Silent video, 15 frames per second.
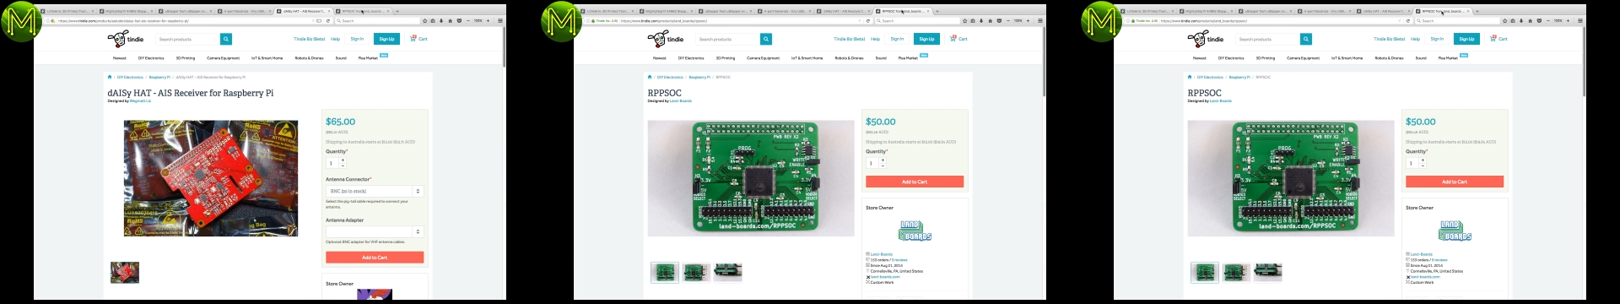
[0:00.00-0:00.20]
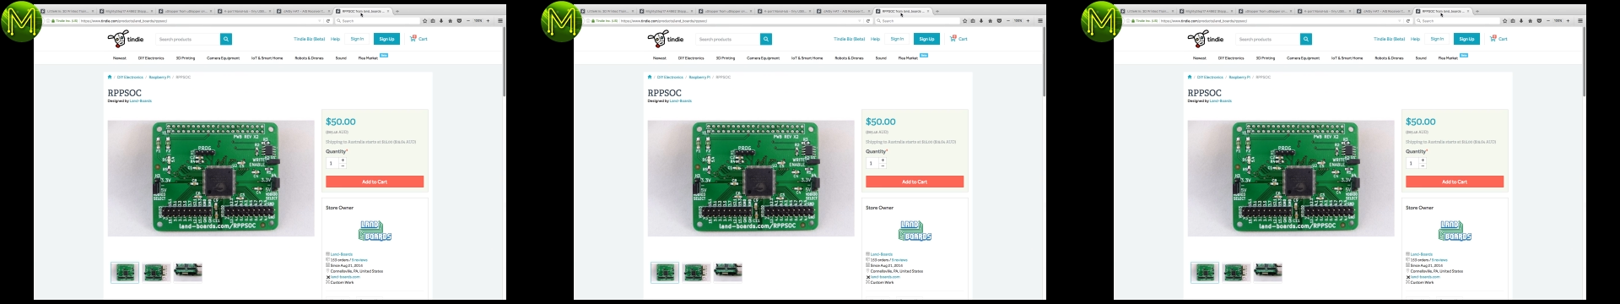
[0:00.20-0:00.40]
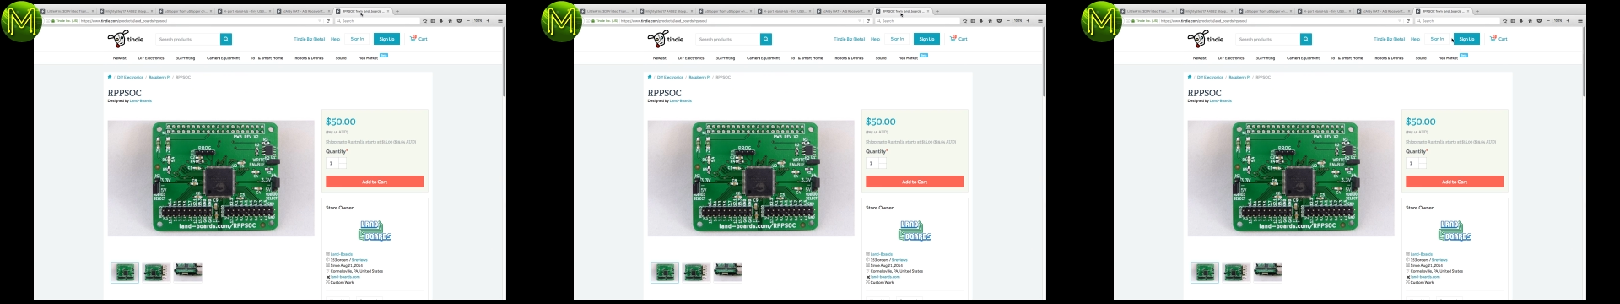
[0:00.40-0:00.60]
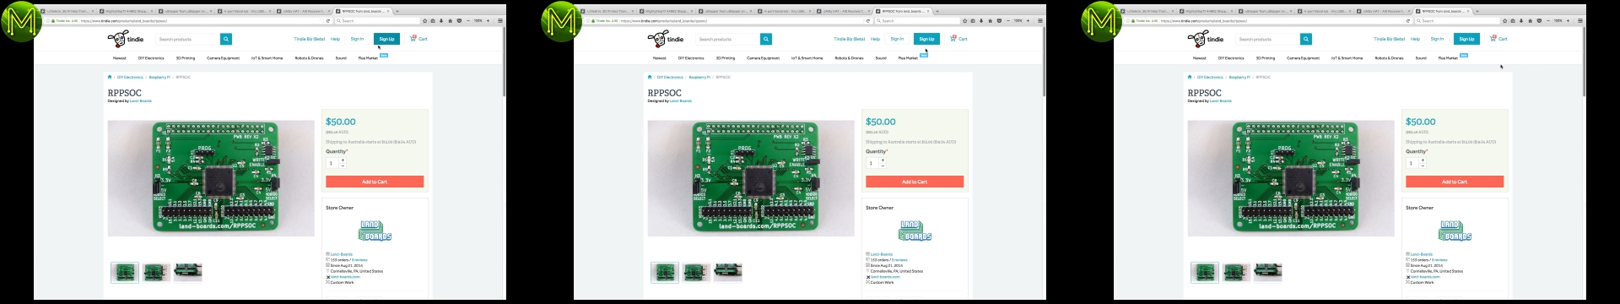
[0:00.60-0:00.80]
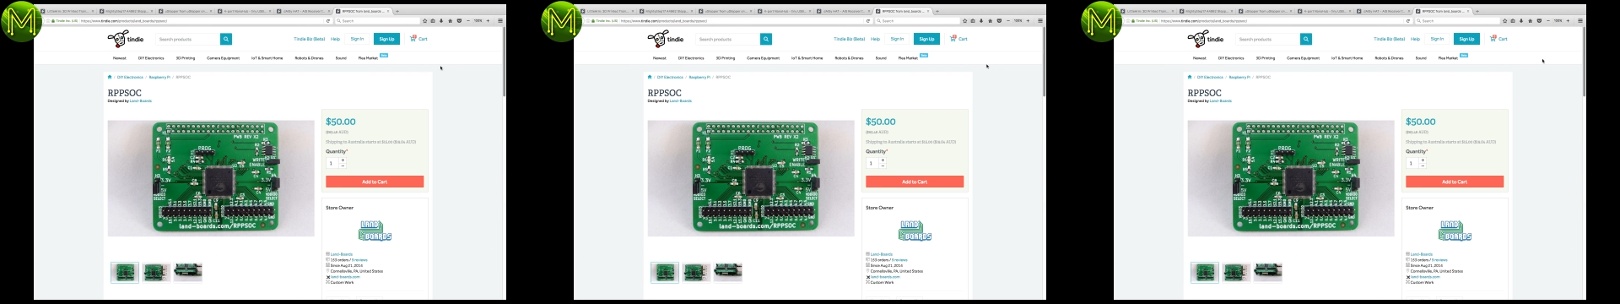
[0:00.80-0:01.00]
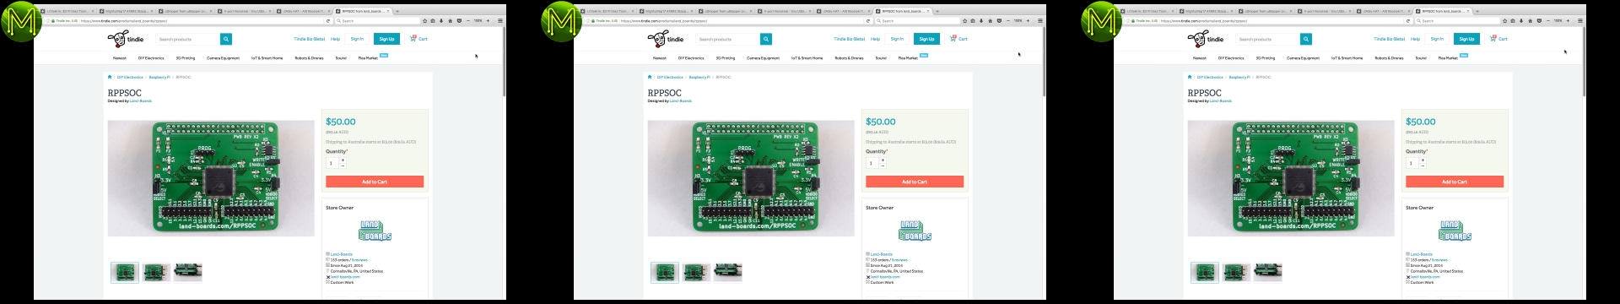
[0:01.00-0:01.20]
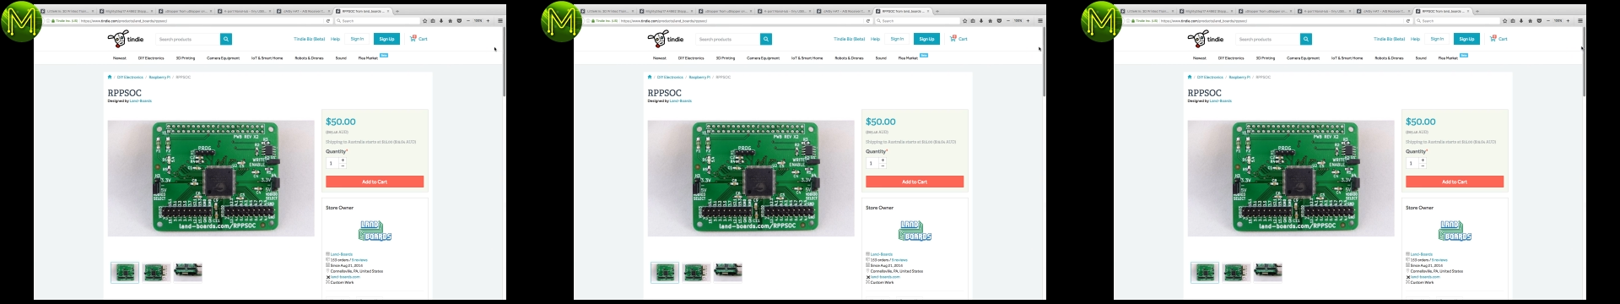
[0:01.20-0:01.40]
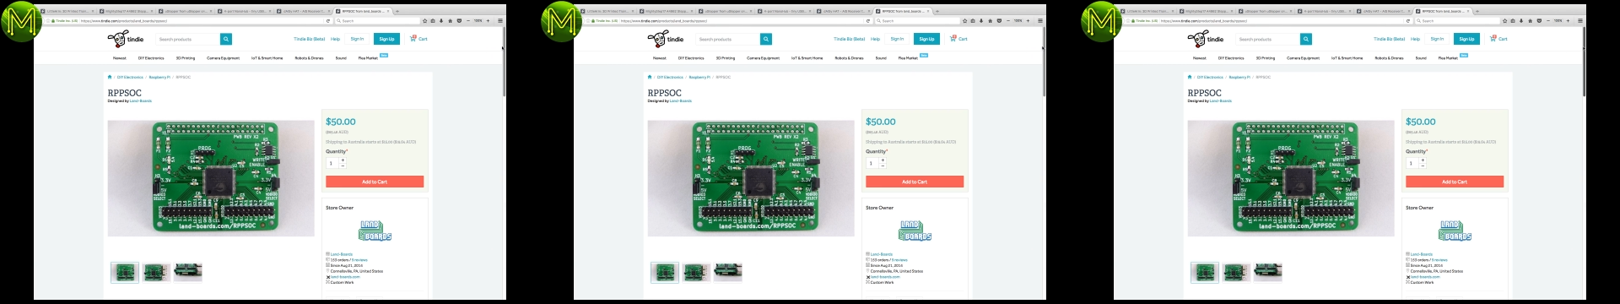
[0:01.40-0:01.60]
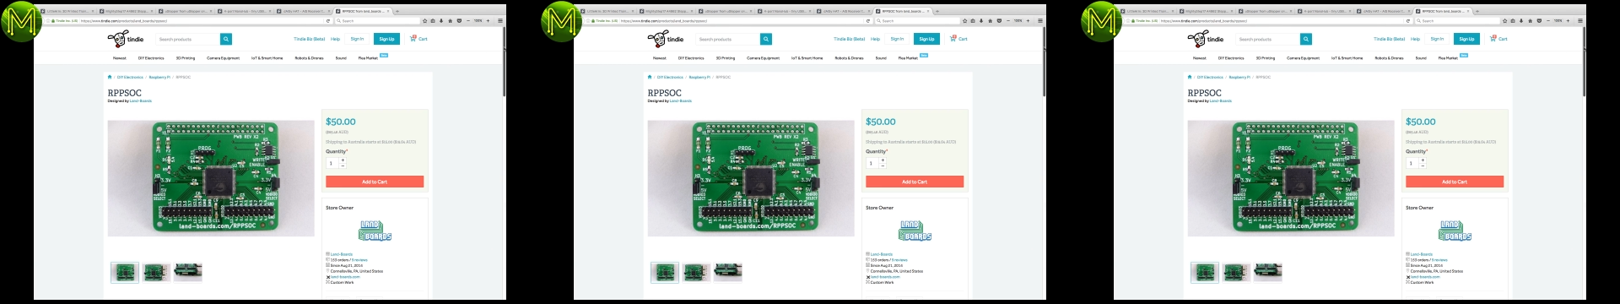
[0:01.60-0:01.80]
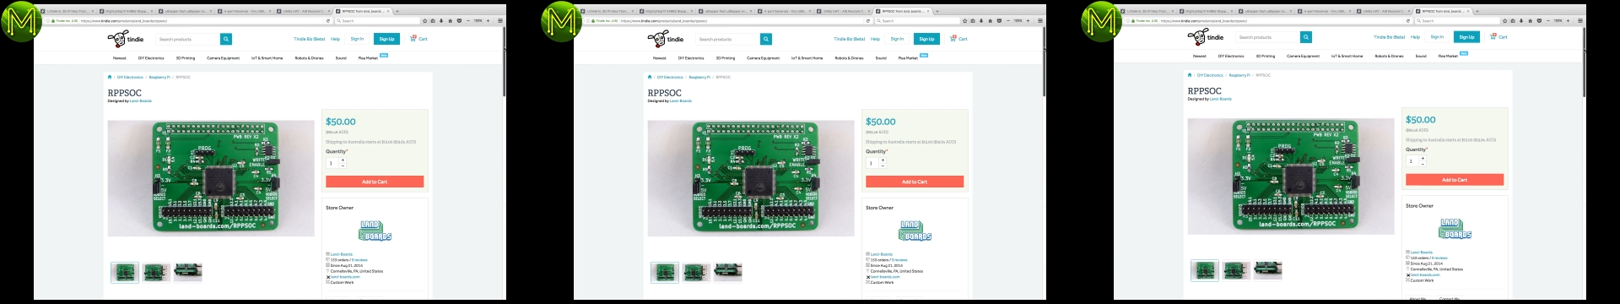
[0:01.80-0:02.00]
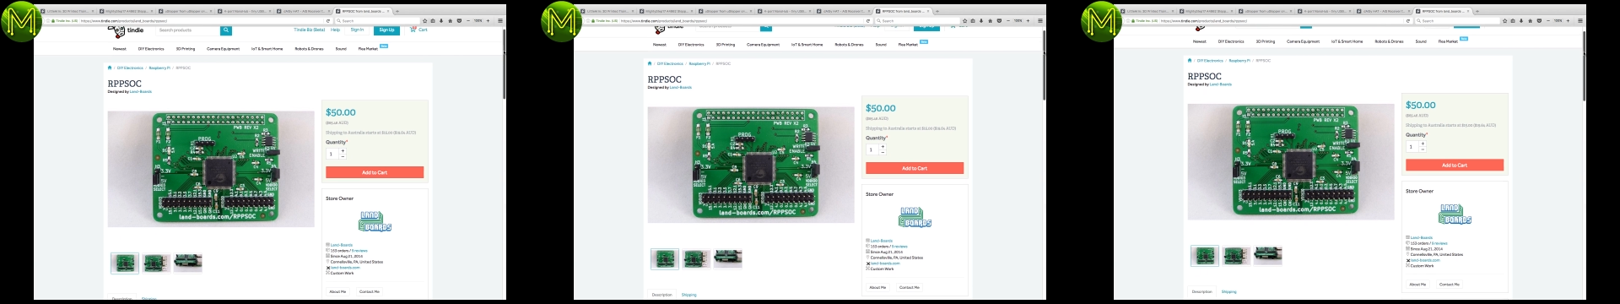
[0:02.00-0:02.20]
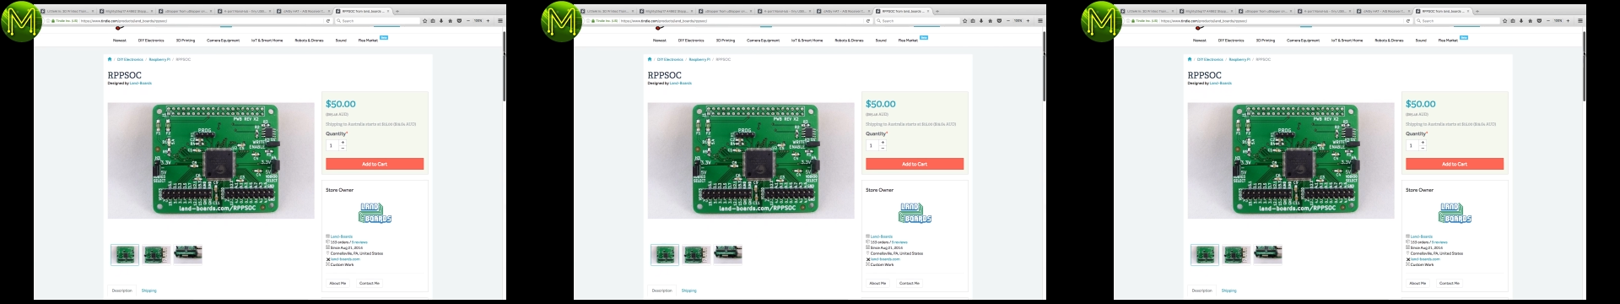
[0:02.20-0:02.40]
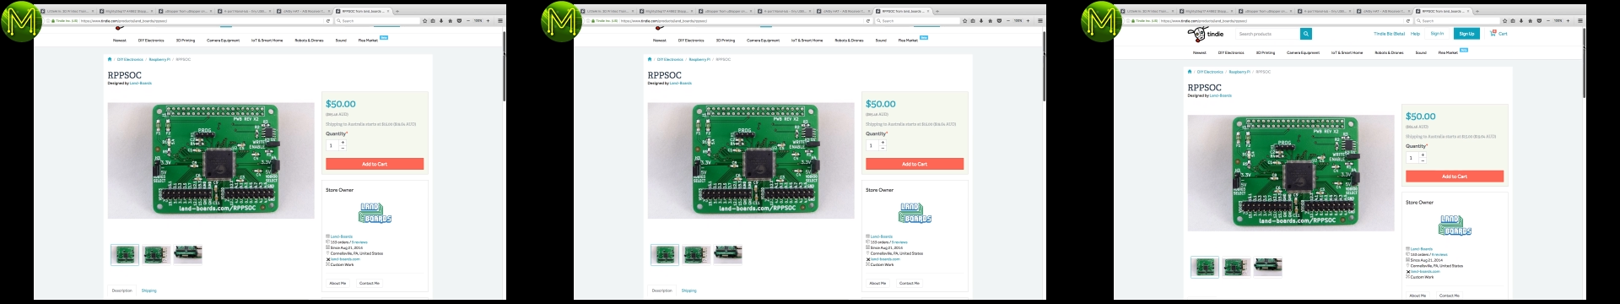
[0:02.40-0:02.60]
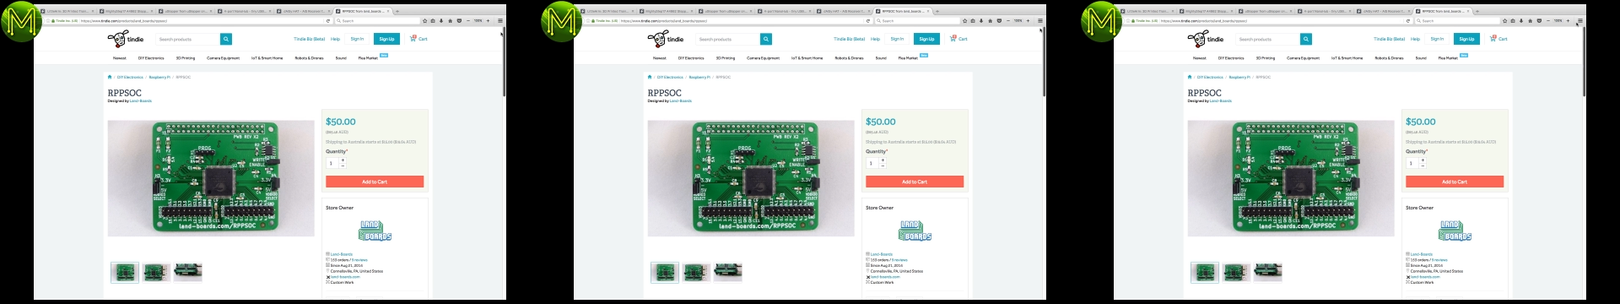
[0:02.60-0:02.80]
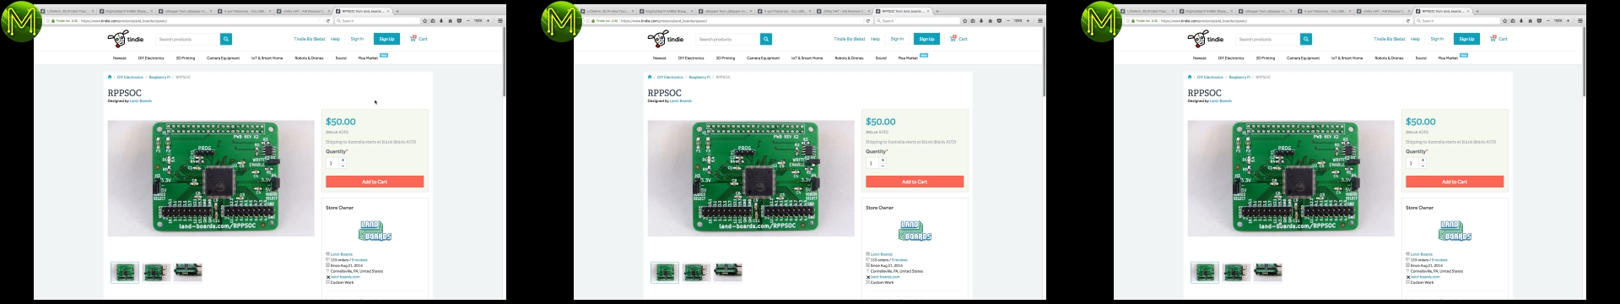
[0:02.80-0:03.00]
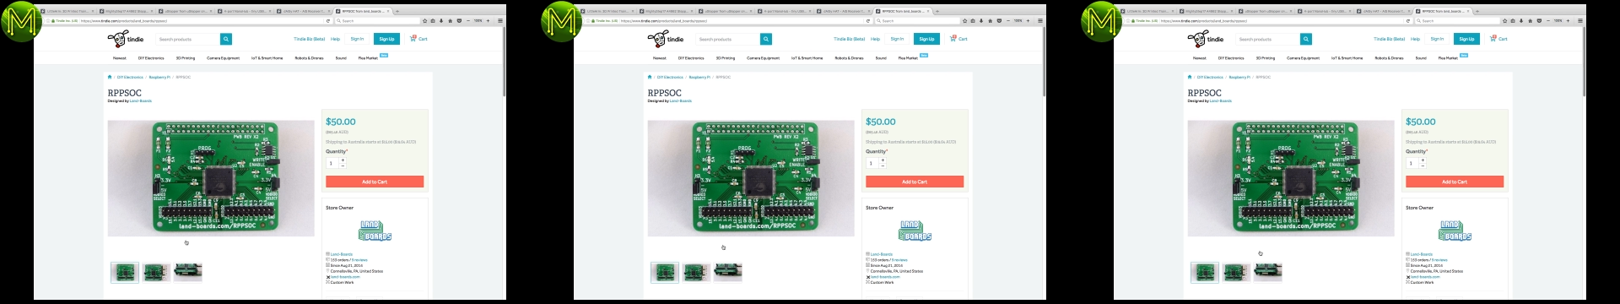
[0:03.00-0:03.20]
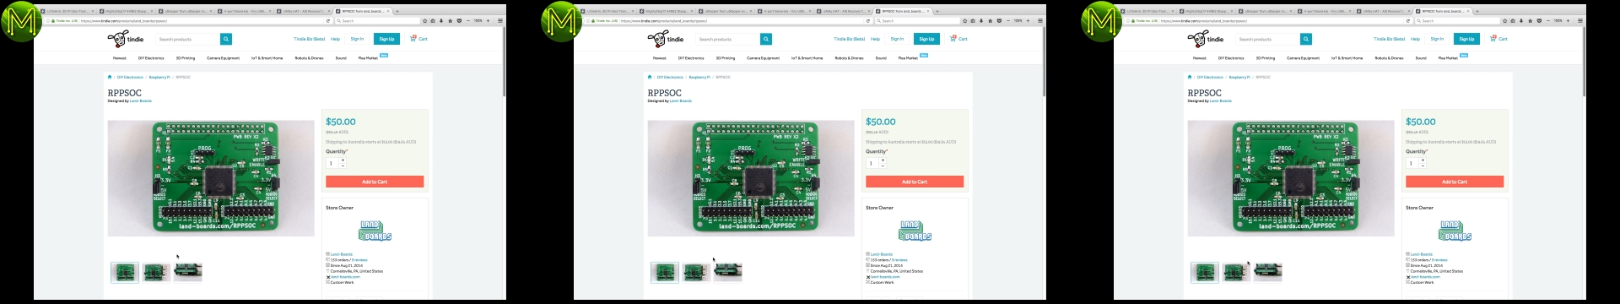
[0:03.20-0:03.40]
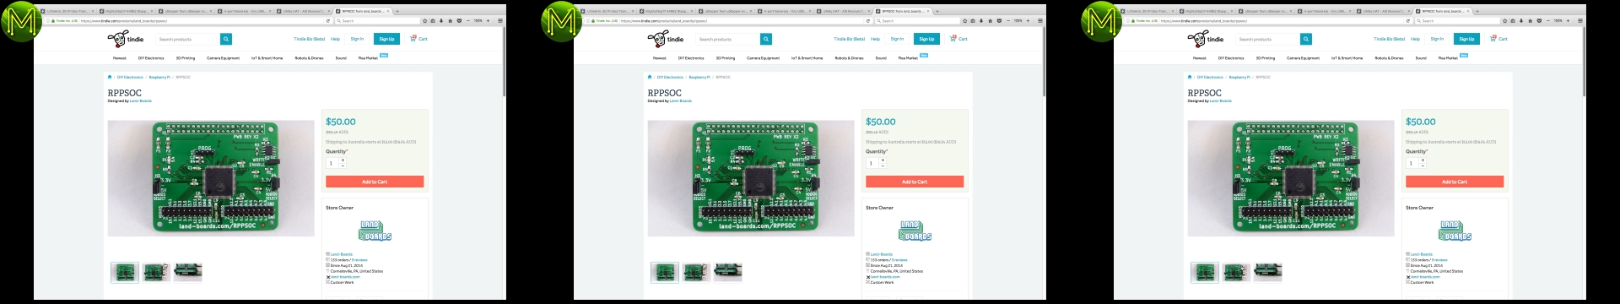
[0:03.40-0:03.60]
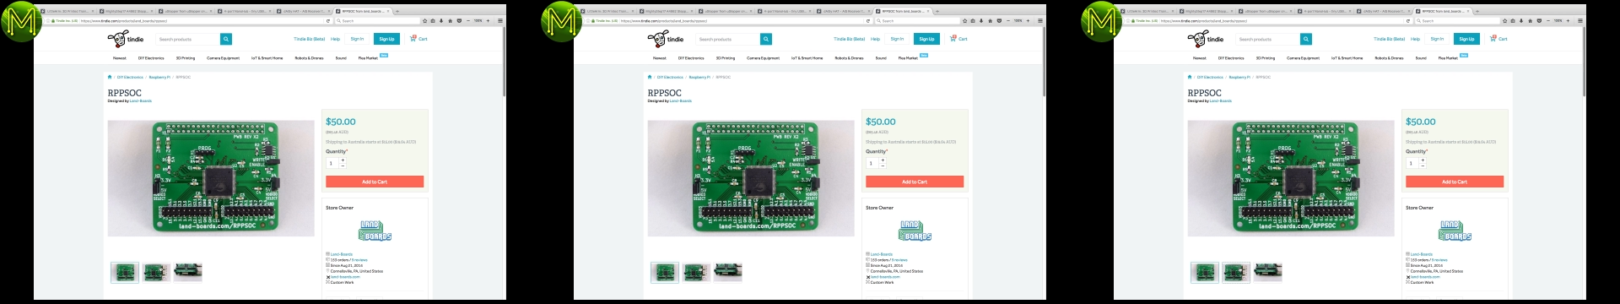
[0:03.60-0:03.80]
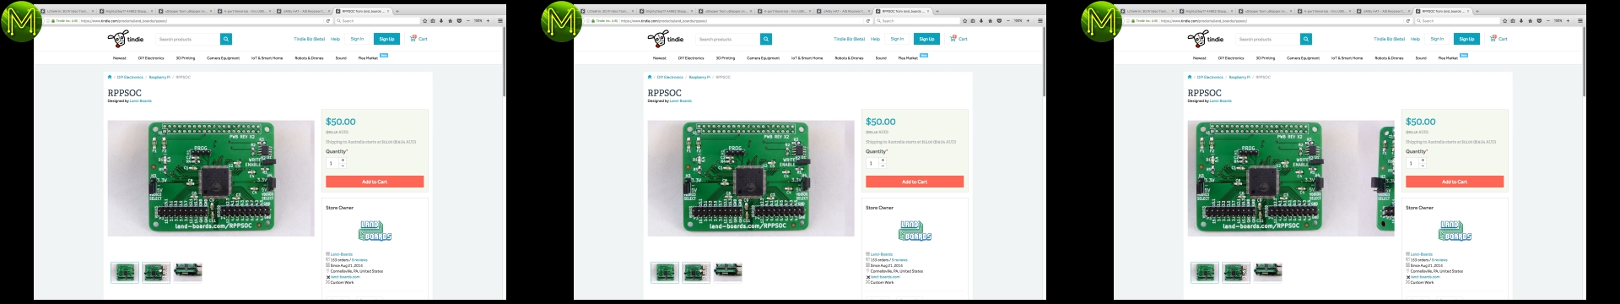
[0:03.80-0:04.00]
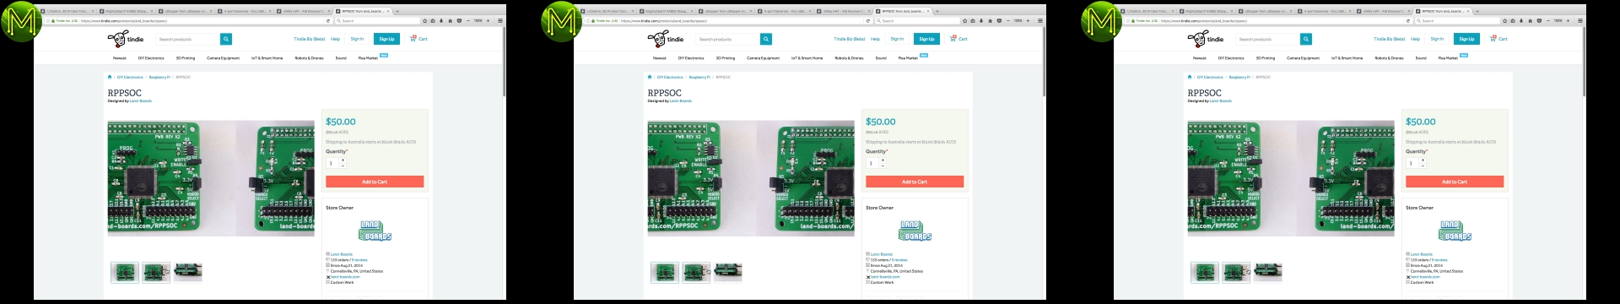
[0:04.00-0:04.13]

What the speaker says: [unreadable: no face in view]